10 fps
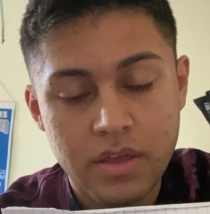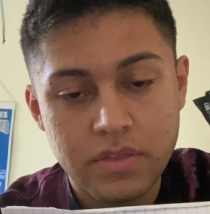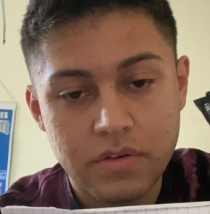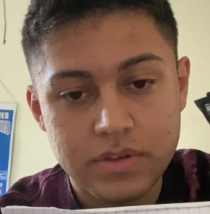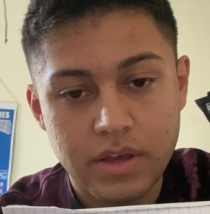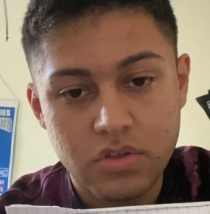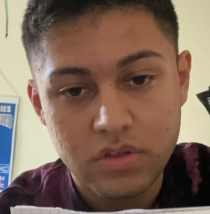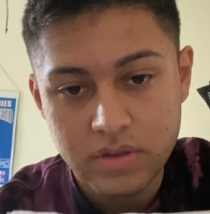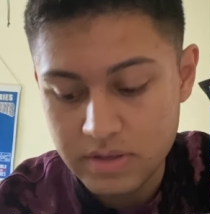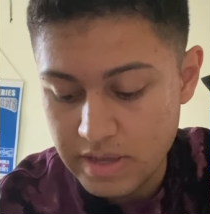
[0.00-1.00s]
there's
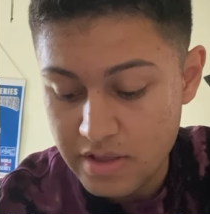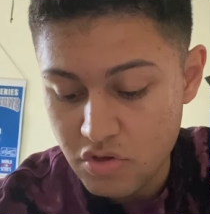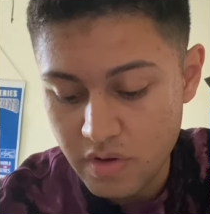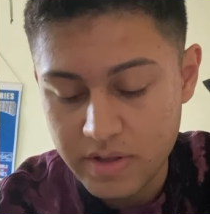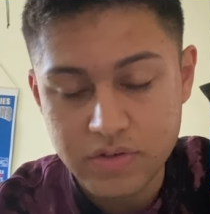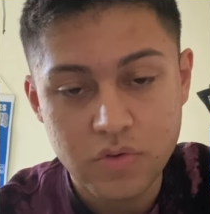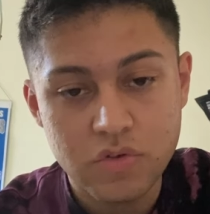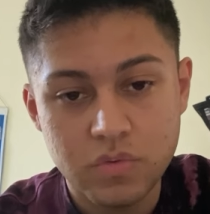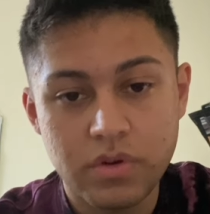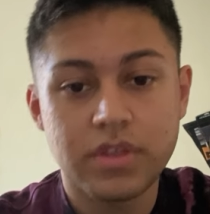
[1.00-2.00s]
actually dendrites, which
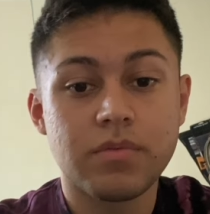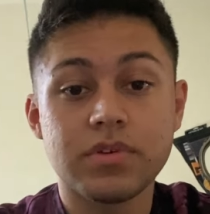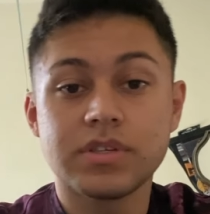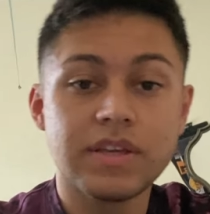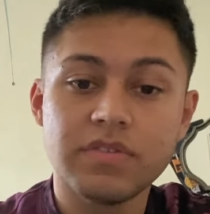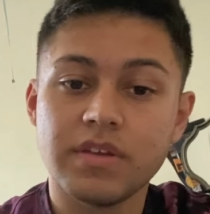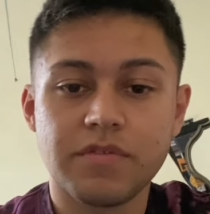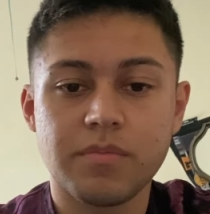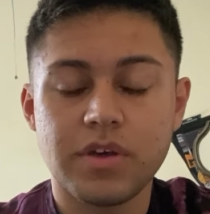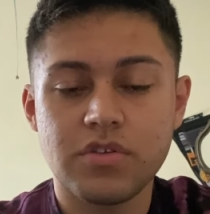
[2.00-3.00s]
is where they receive the
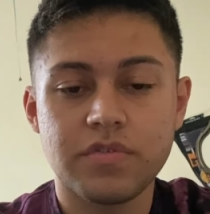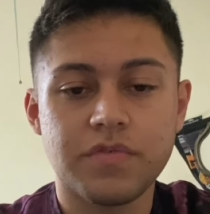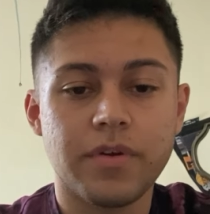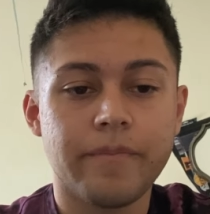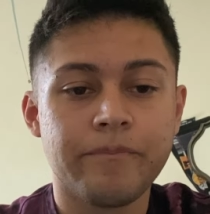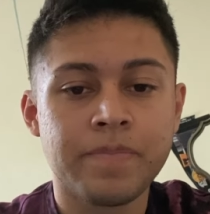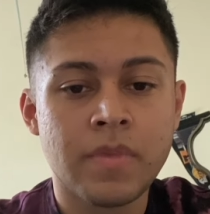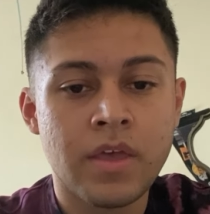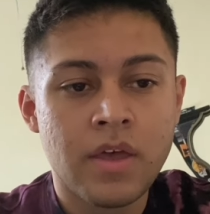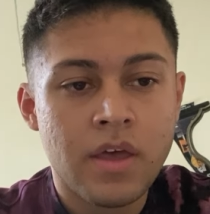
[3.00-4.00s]
information from.
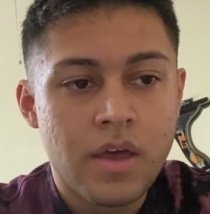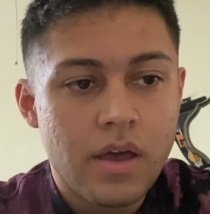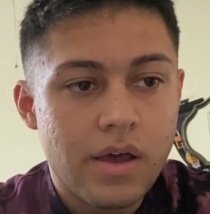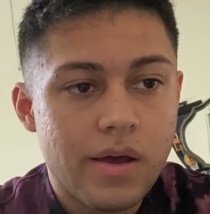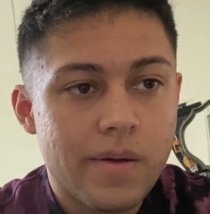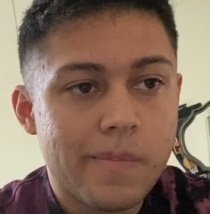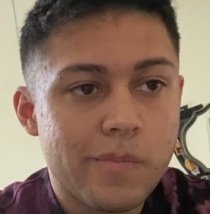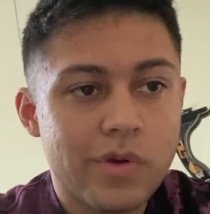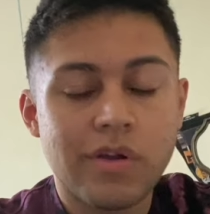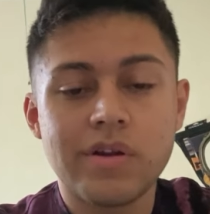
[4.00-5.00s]

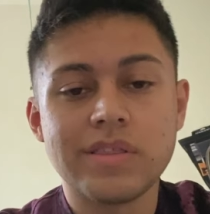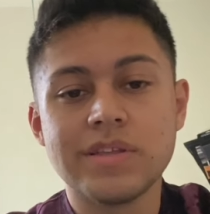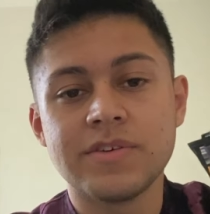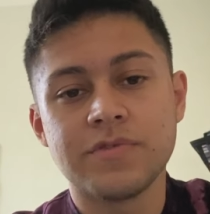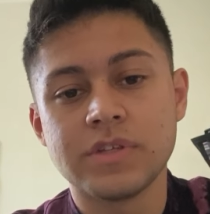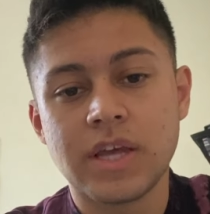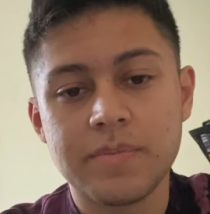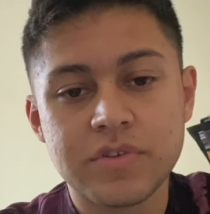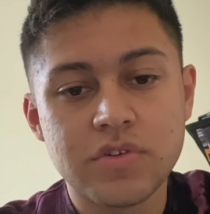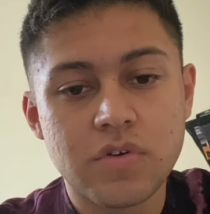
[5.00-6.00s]
Regarding the different
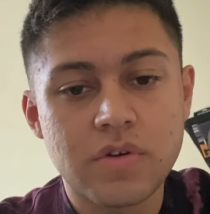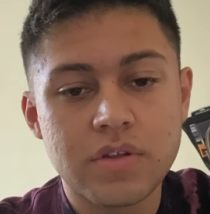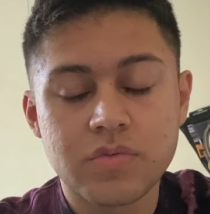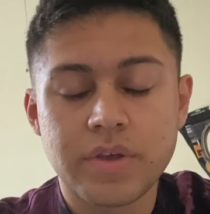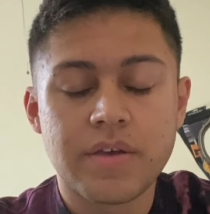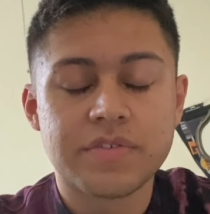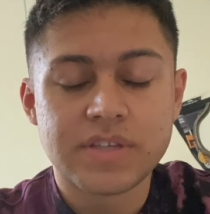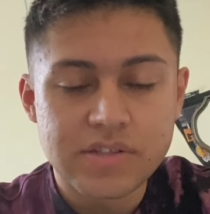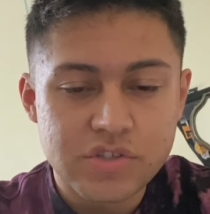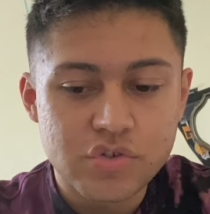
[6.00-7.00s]
types of neurons, we have
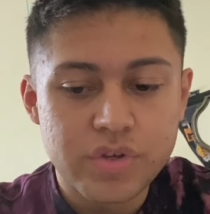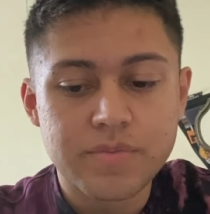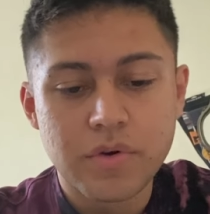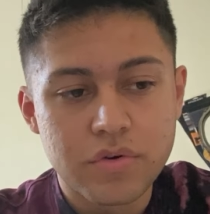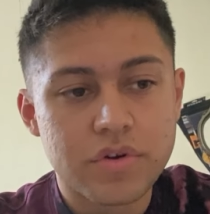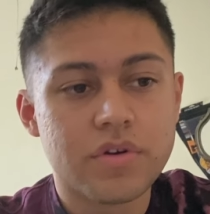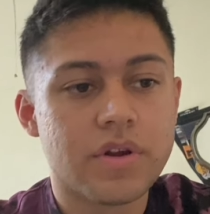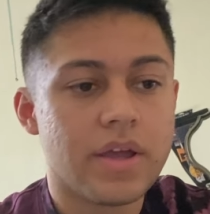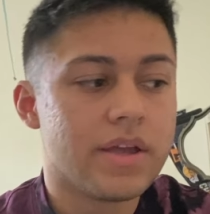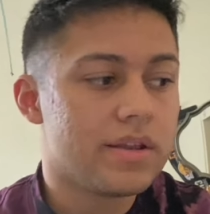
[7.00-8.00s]
sensory, motor,
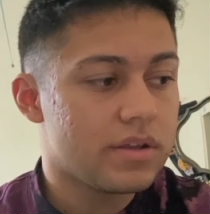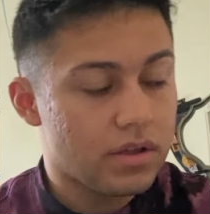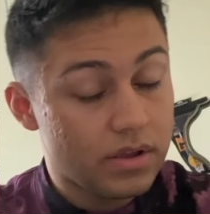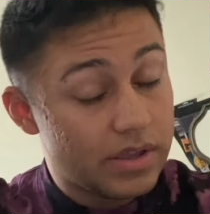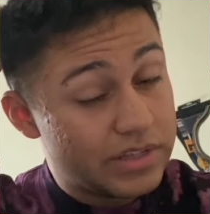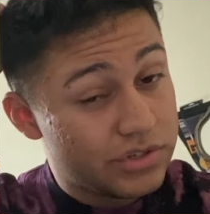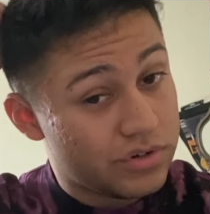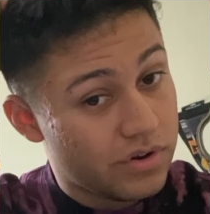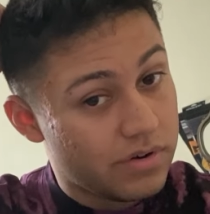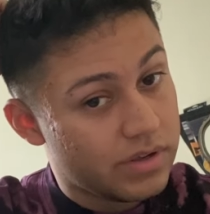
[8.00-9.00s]
and
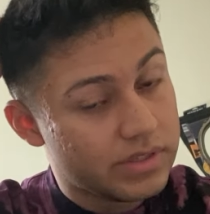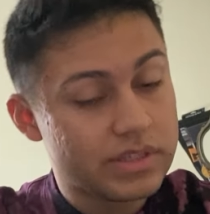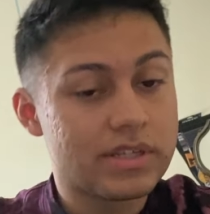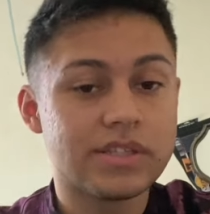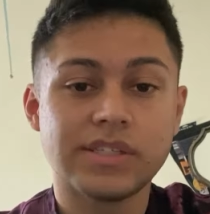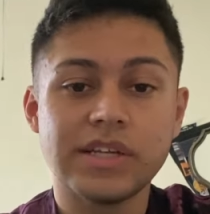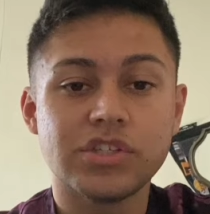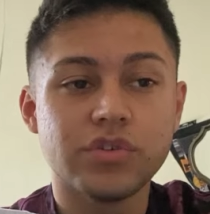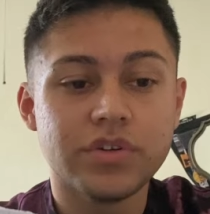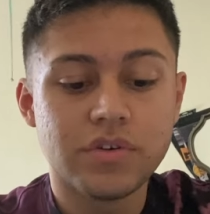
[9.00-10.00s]
interneurons.
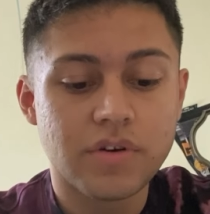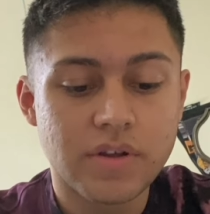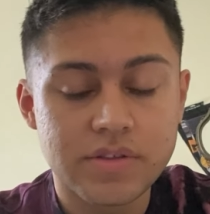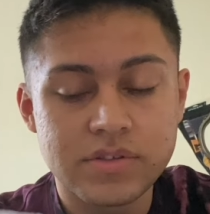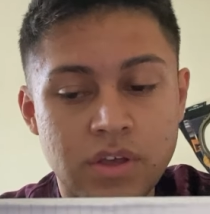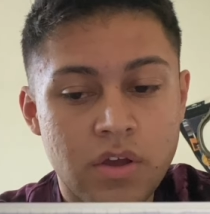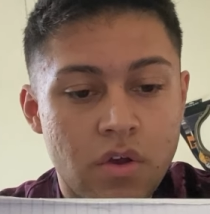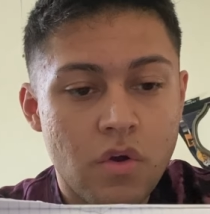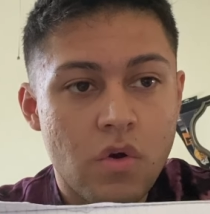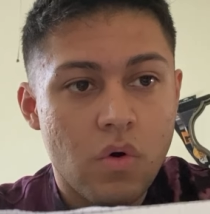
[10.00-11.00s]
Sensory neurons,
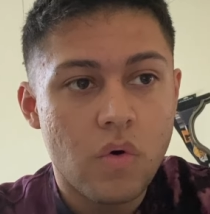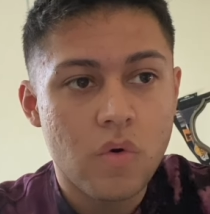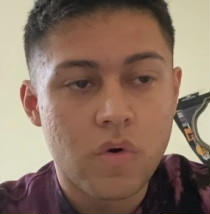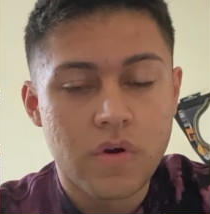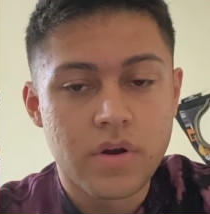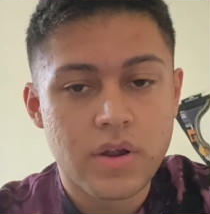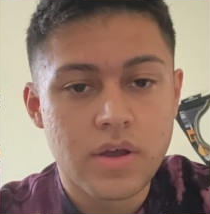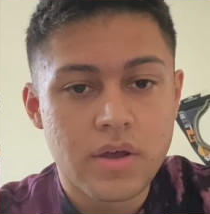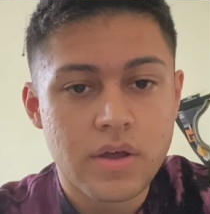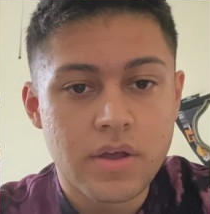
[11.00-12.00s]
or
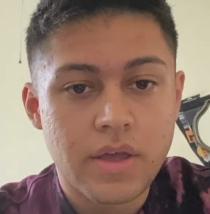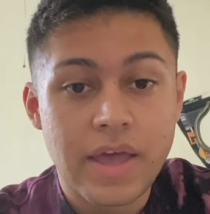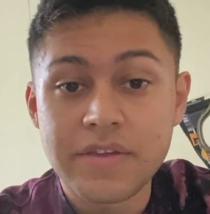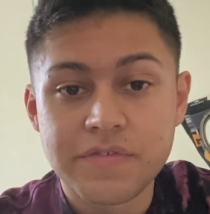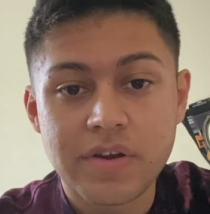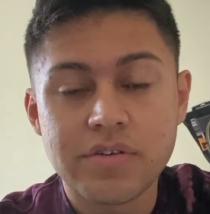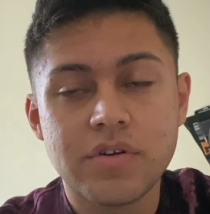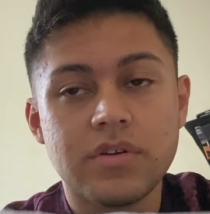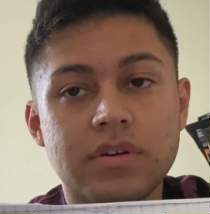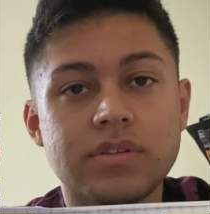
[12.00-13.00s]
afferent
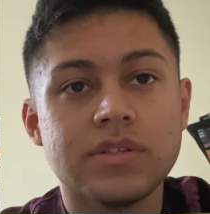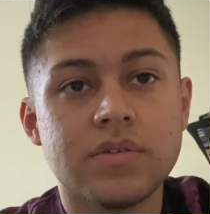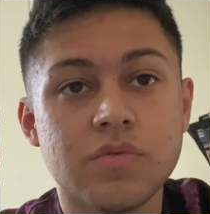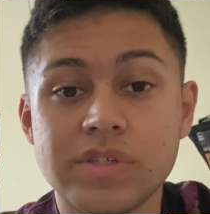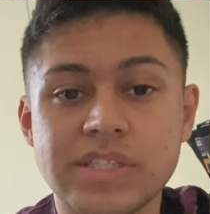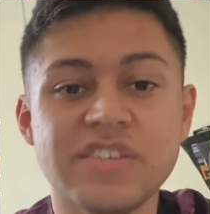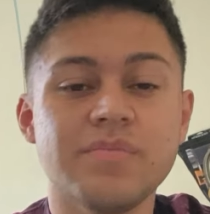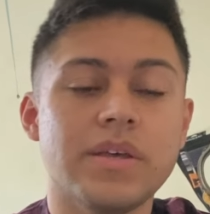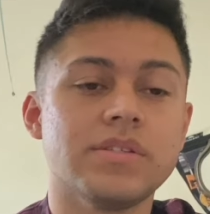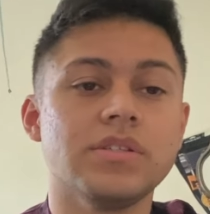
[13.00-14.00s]
neurons, receive
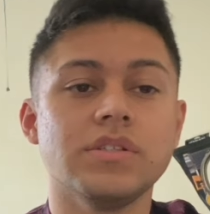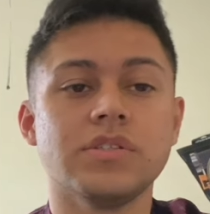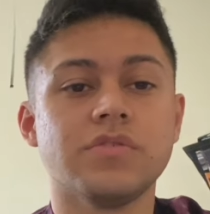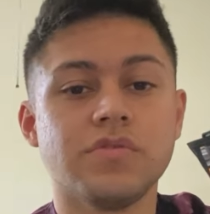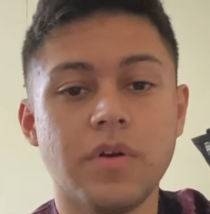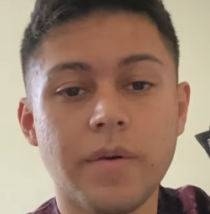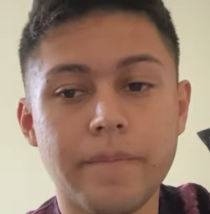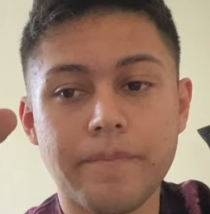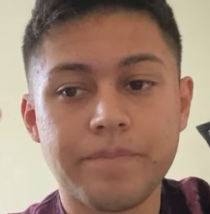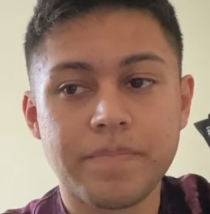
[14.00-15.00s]
messages from